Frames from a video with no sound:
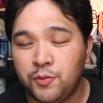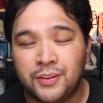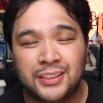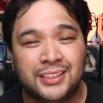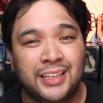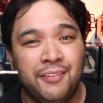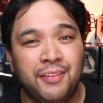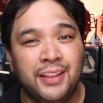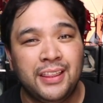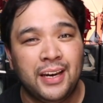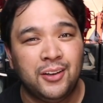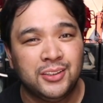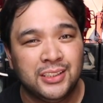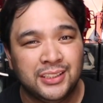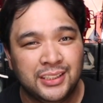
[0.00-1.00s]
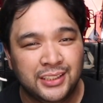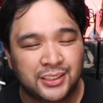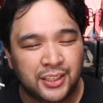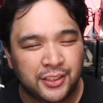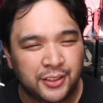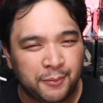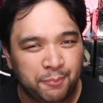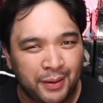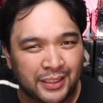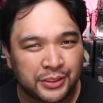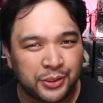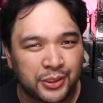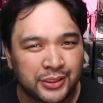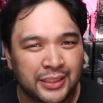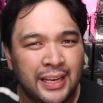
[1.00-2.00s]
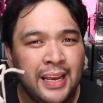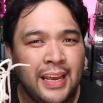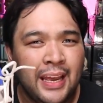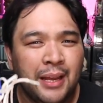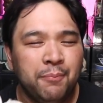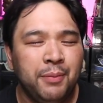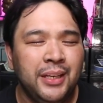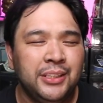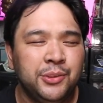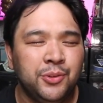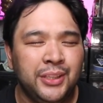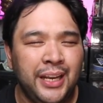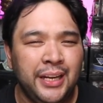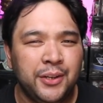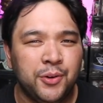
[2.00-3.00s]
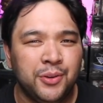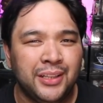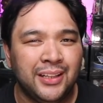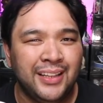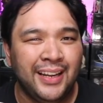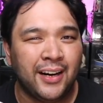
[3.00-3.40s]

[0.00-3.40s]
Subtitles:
over 7,600 pesos, and please do take note that